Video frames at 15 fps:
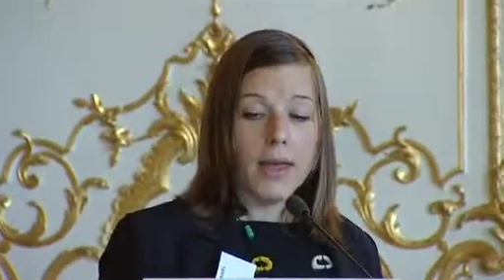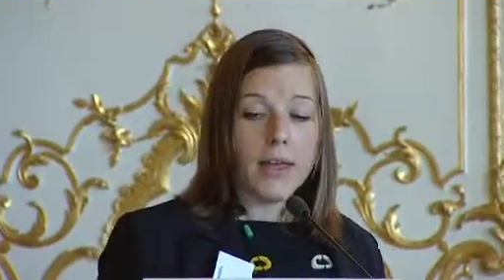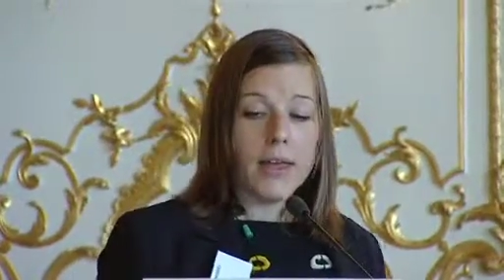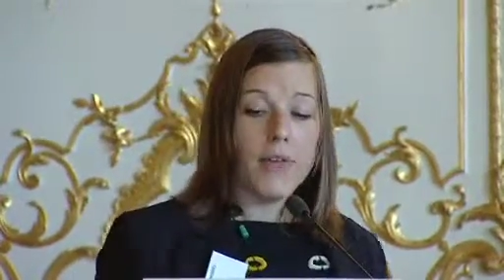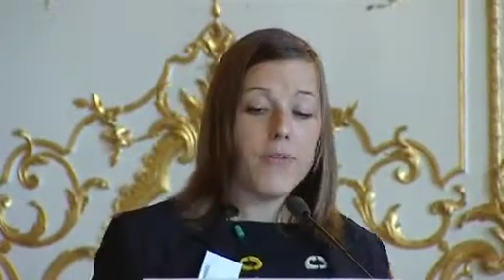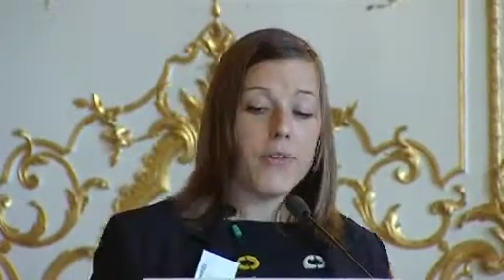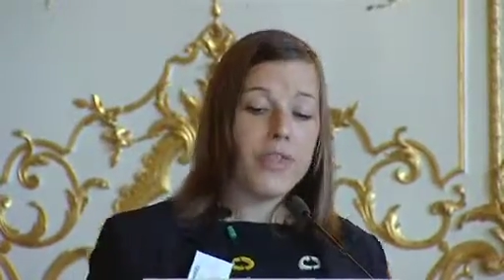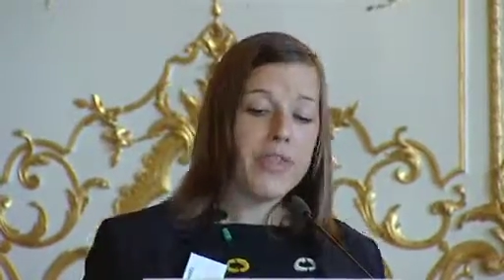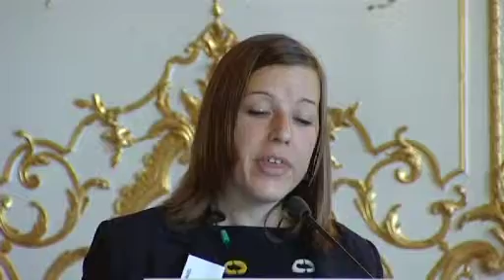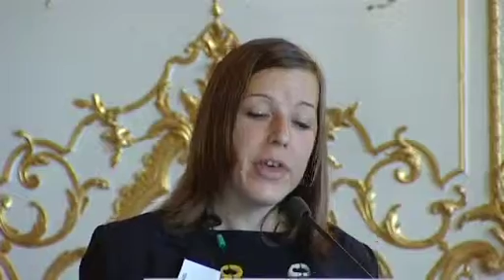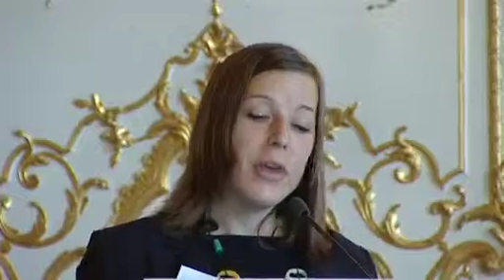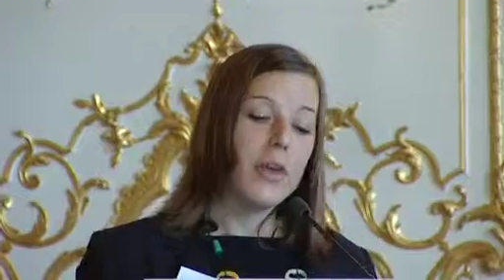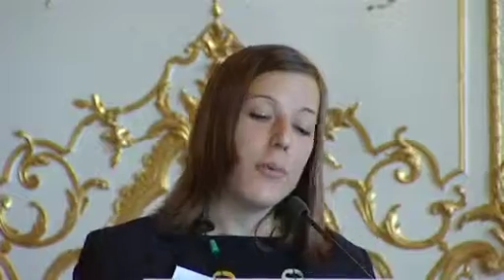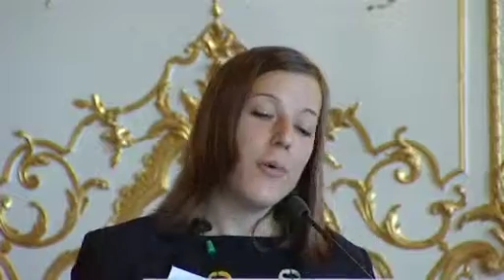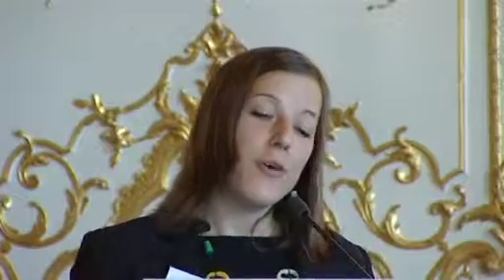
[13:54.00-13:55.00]
If you
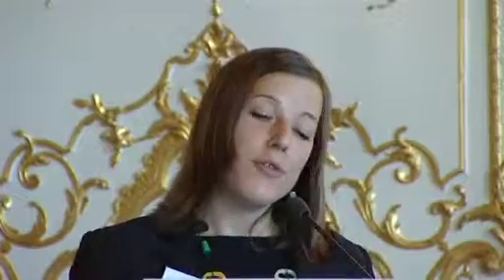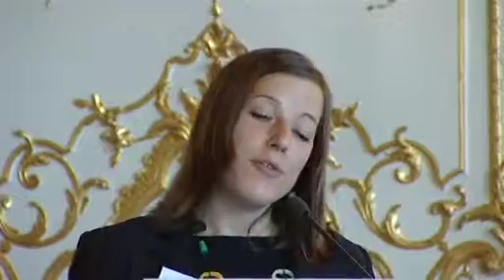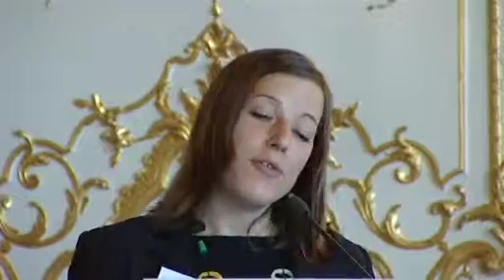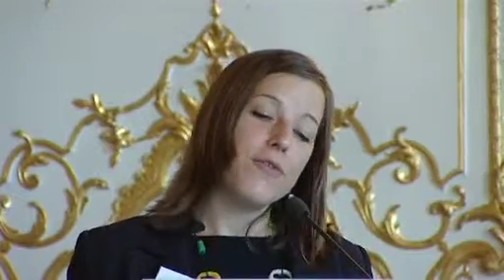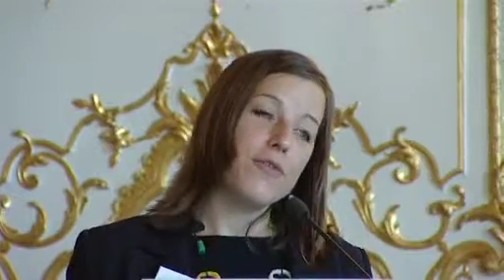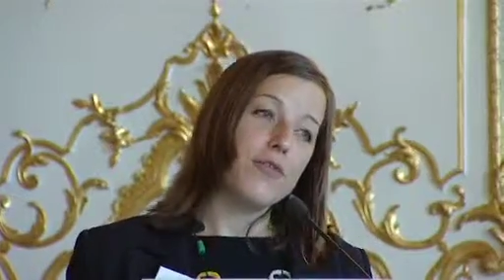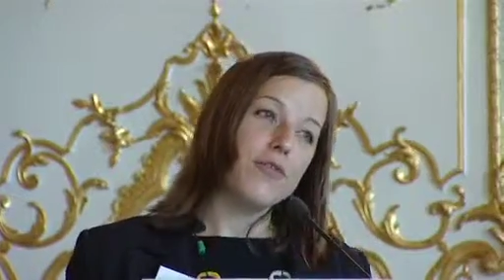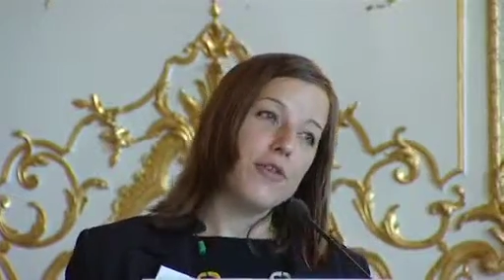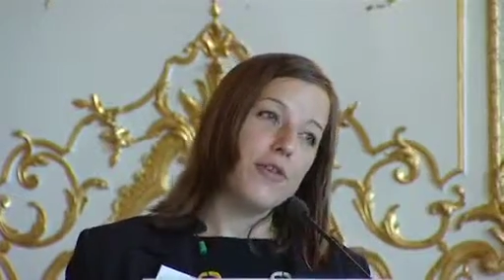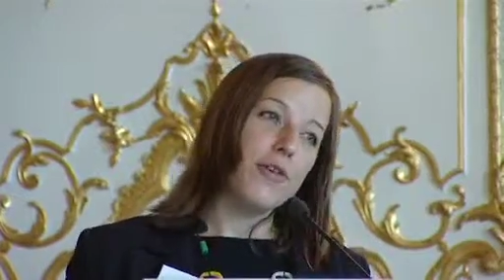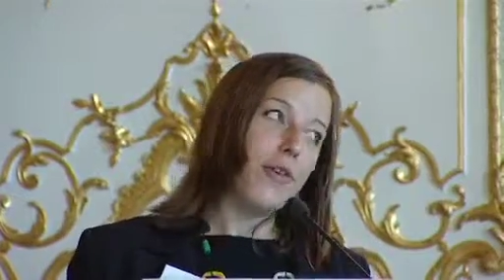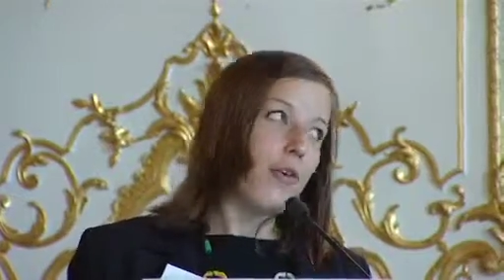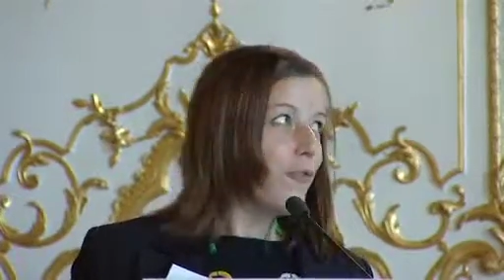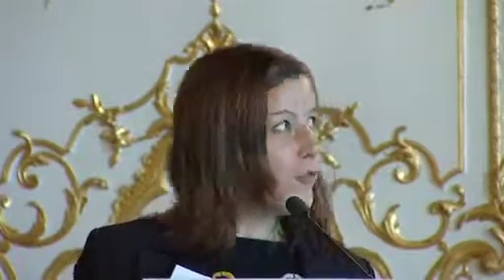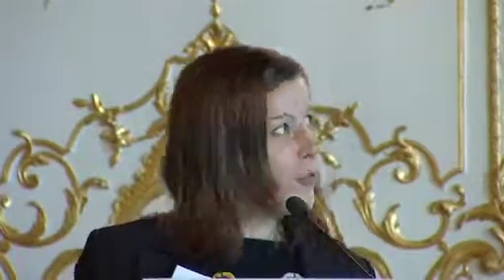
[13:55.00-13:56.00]
think about the
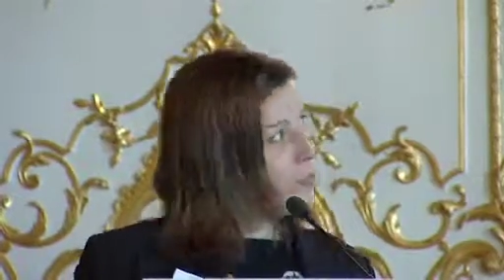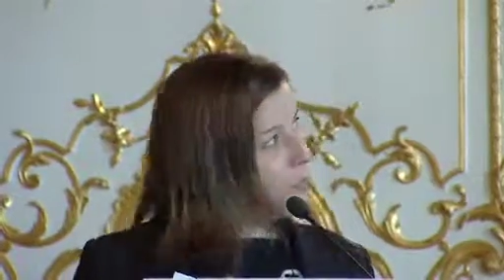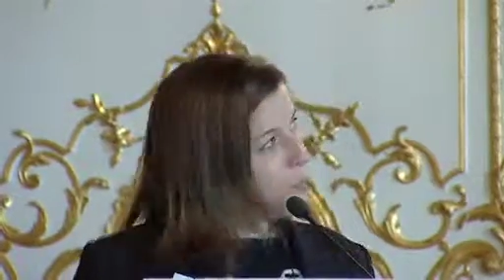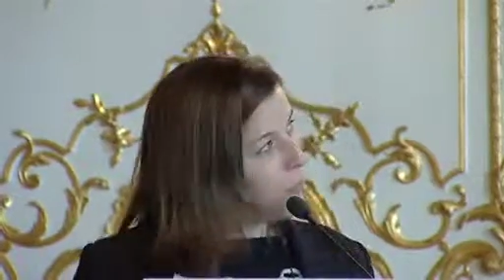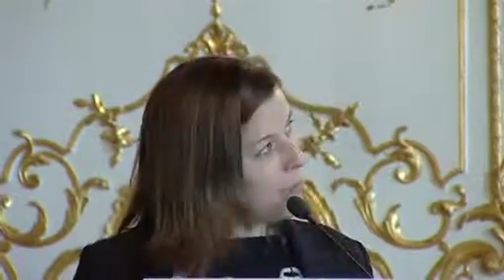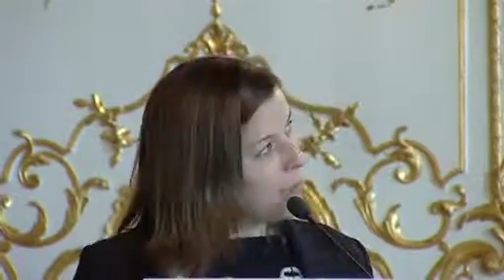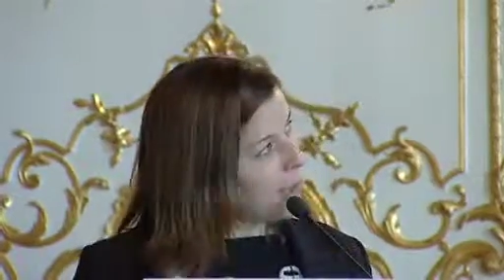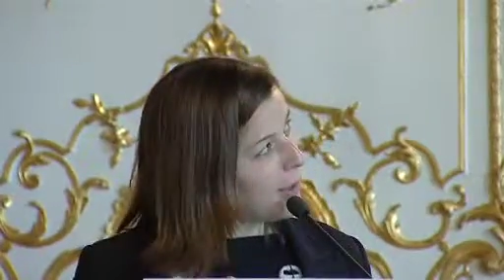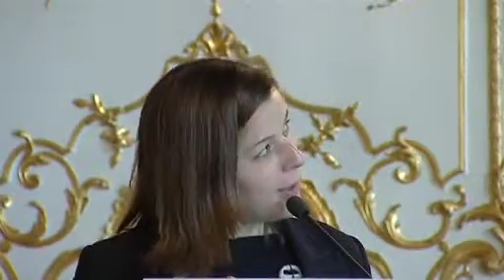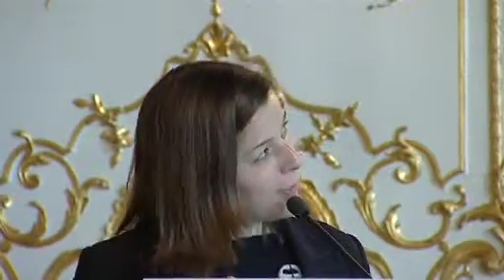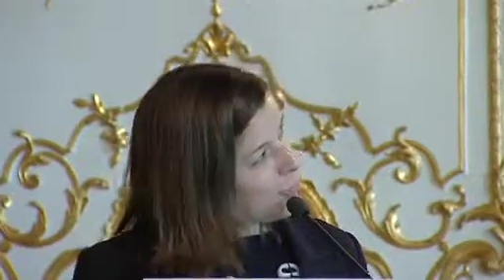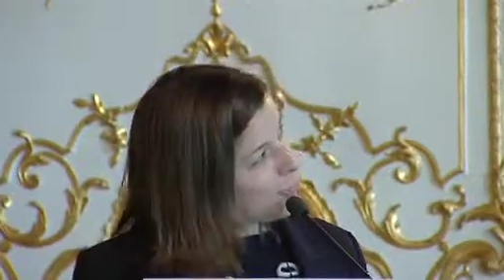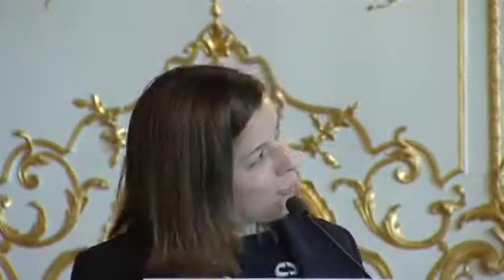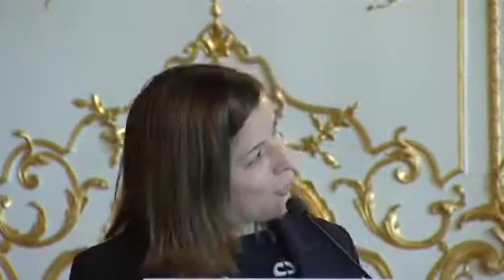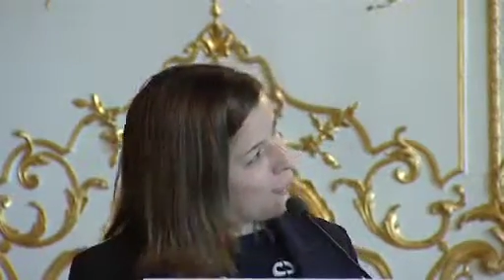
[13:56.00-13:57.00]
future of human being, I
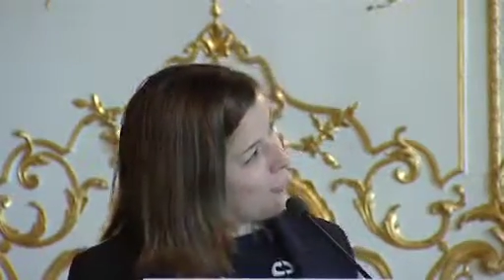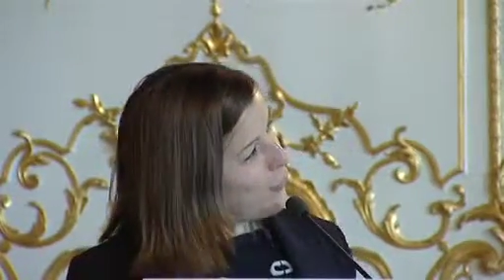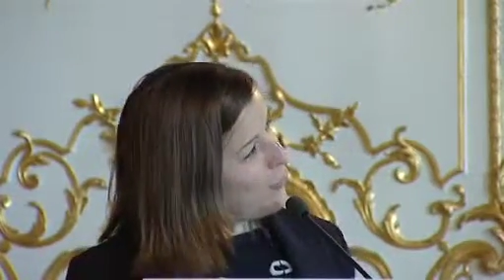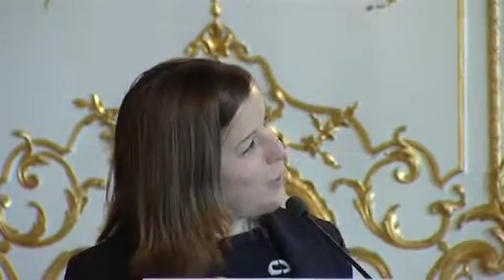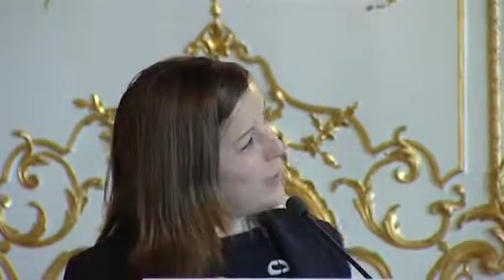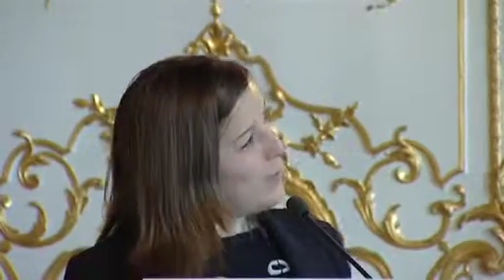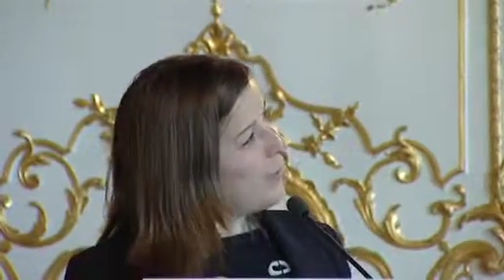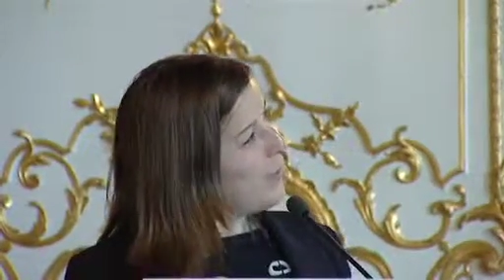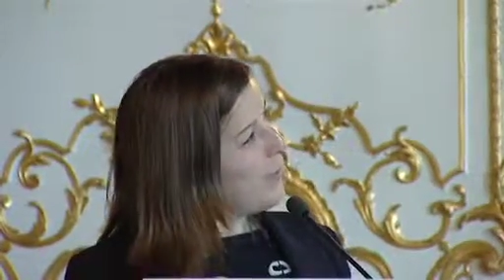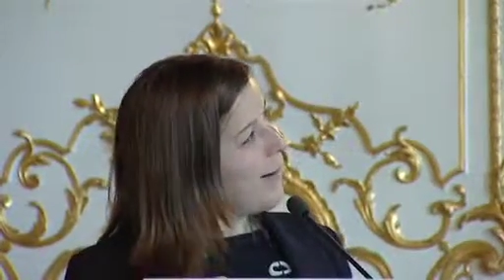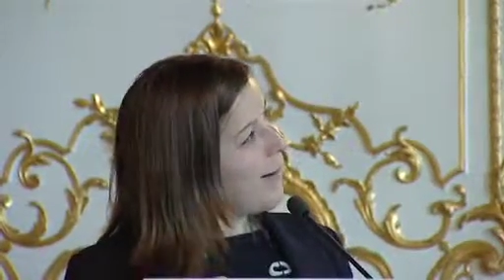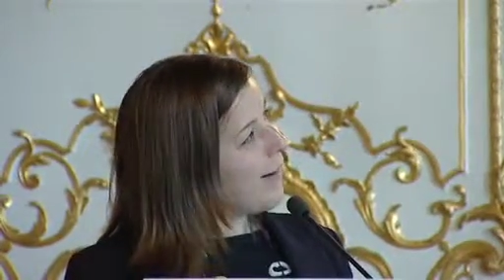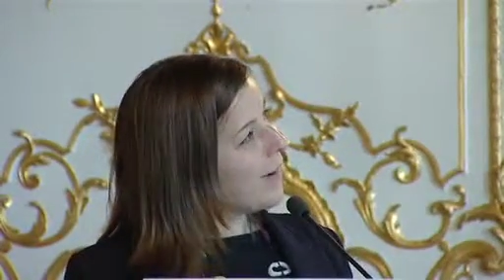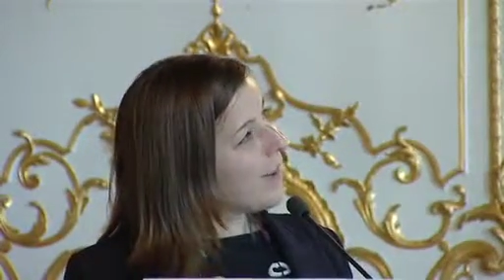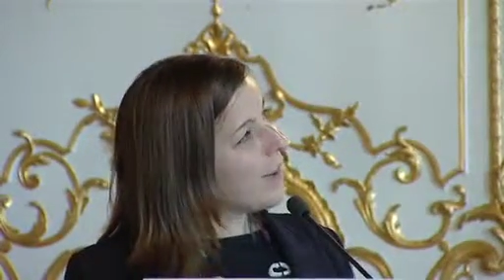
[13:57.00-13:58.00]
don't want to be too
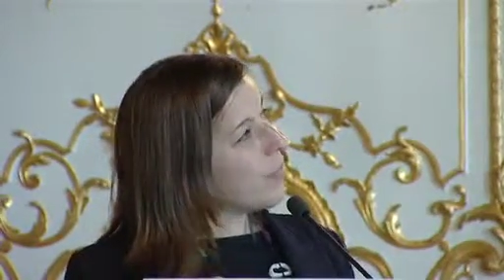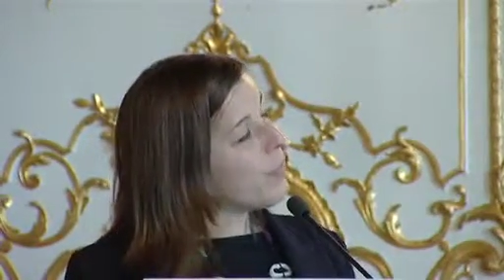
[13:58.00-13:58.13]
dark,